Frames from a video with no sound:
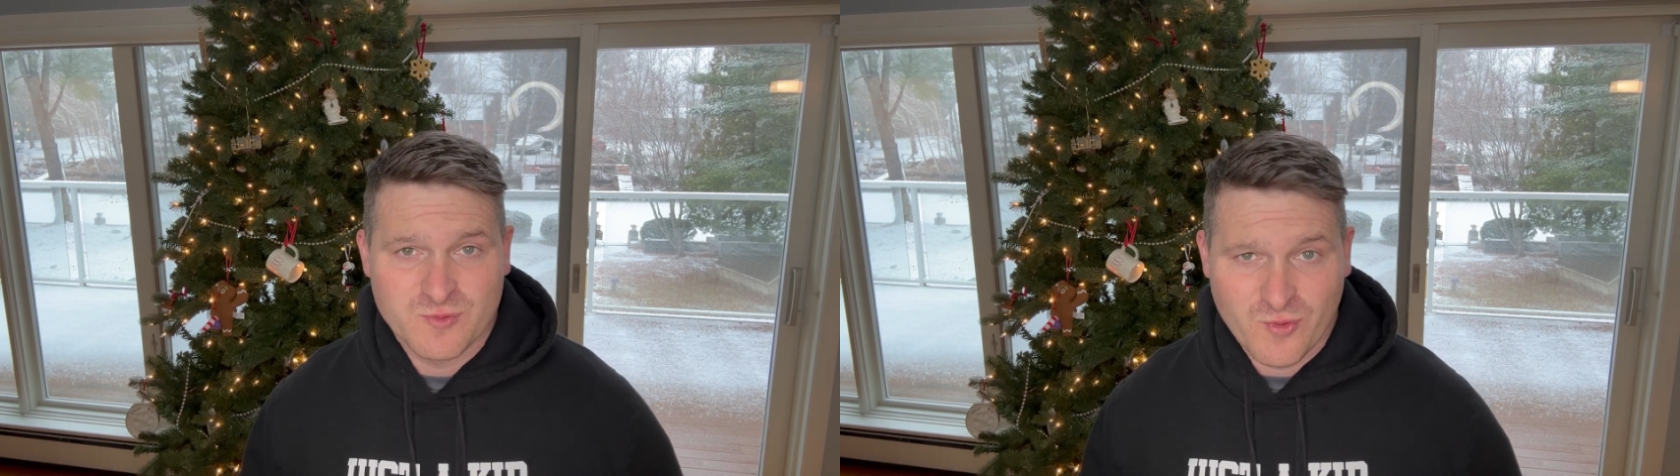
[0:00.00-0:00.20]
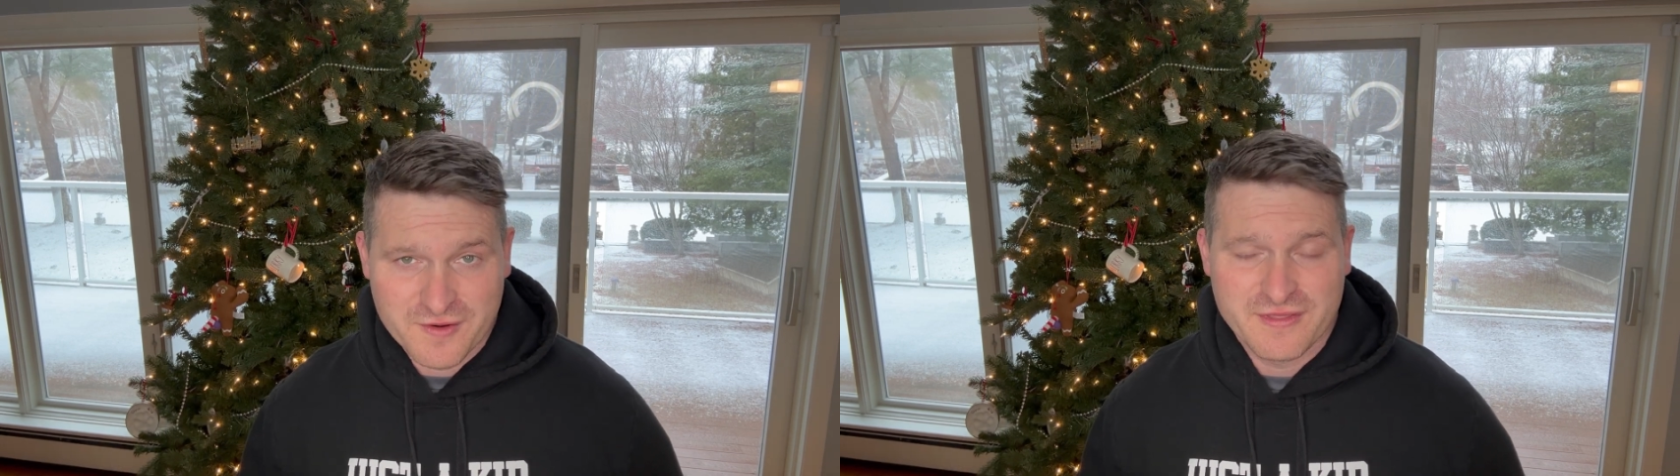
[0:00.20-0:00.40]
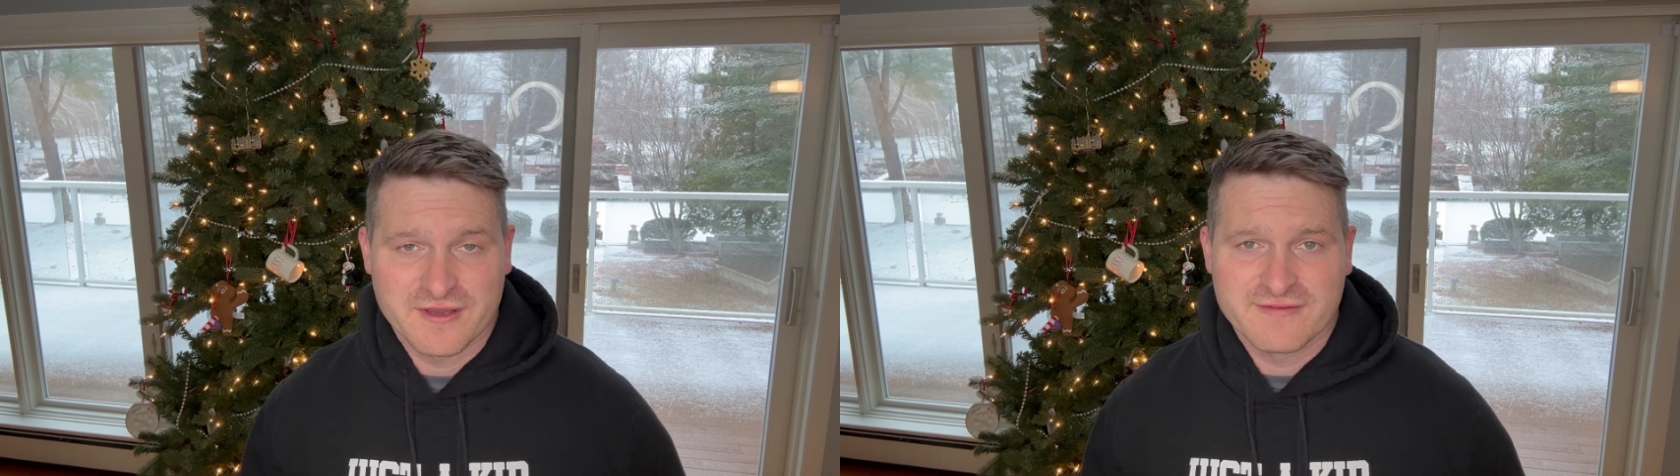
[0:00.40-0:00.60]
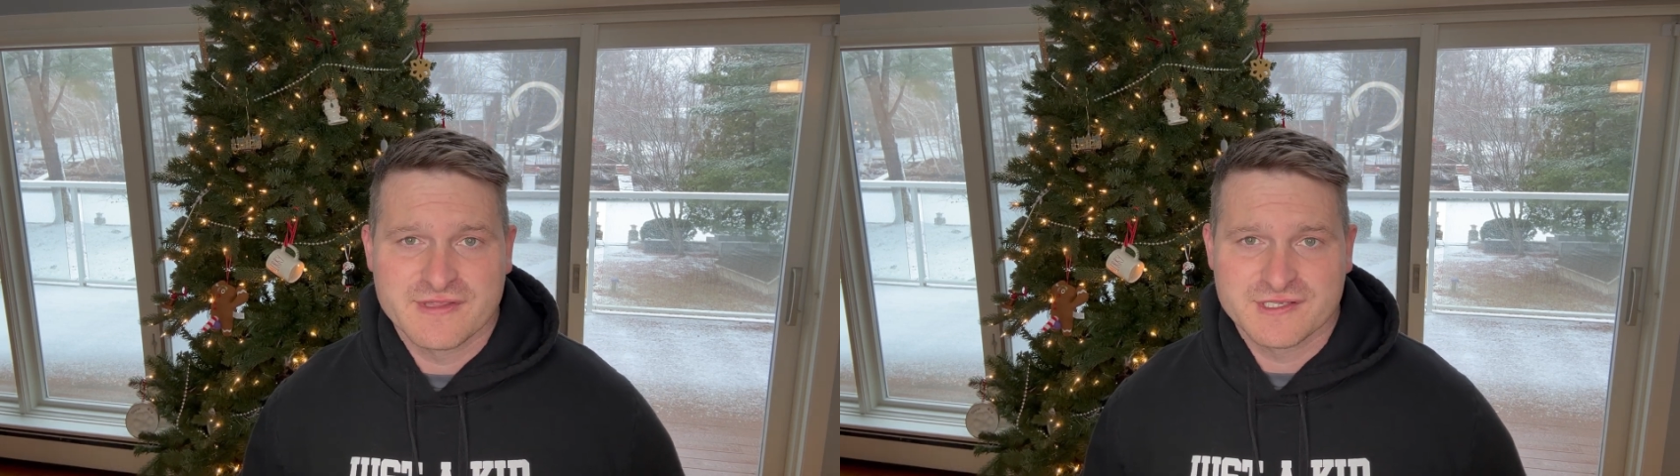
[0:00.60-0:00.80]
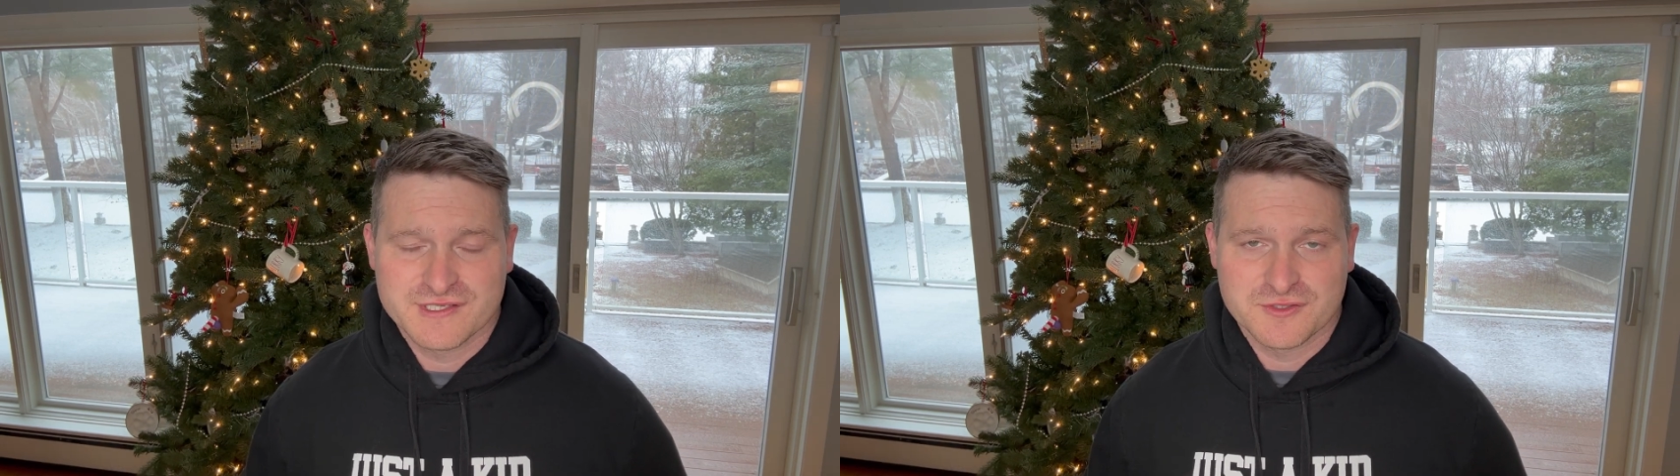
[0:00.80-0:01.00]
worth of
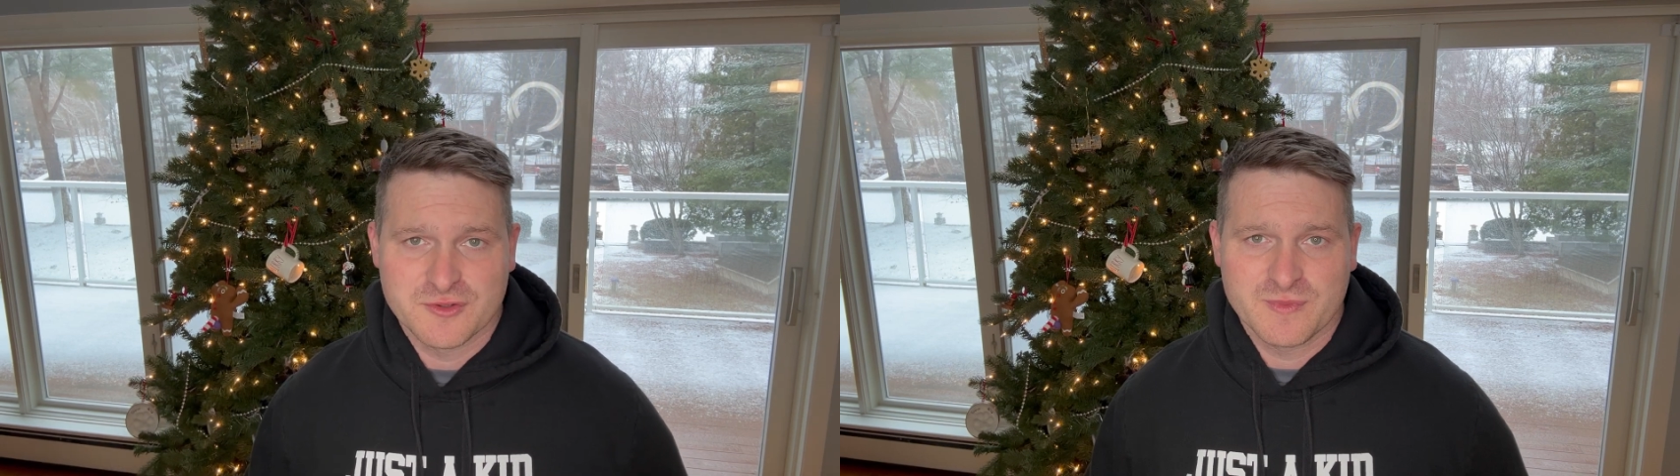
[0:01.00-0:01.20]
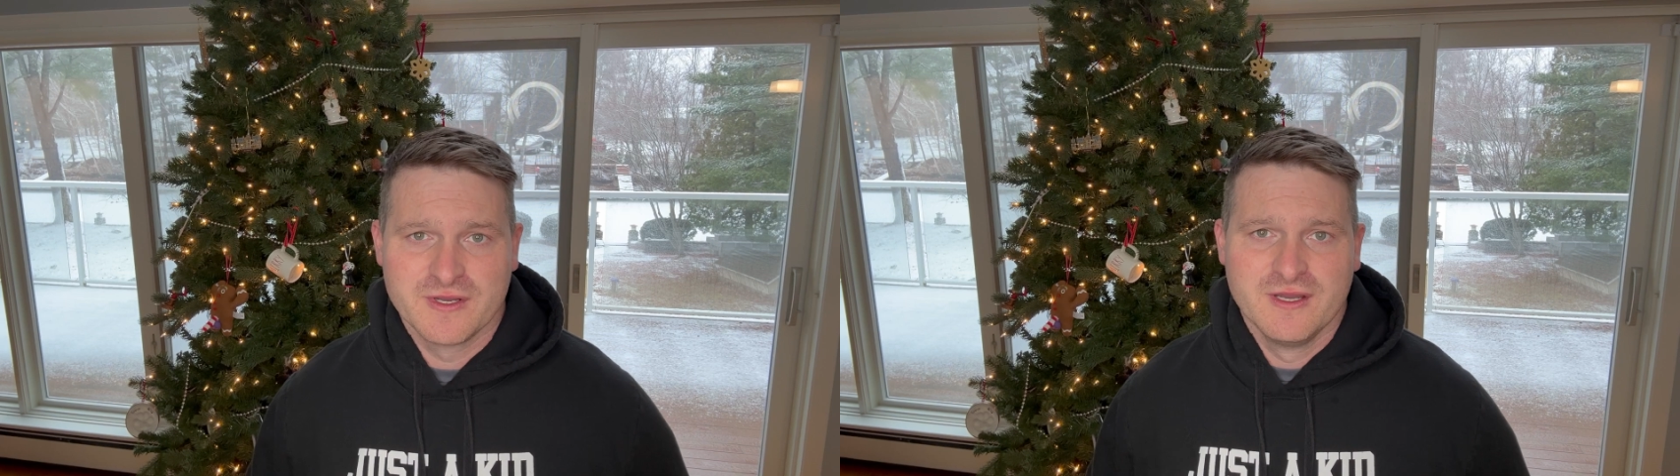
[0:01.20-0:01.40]
this soup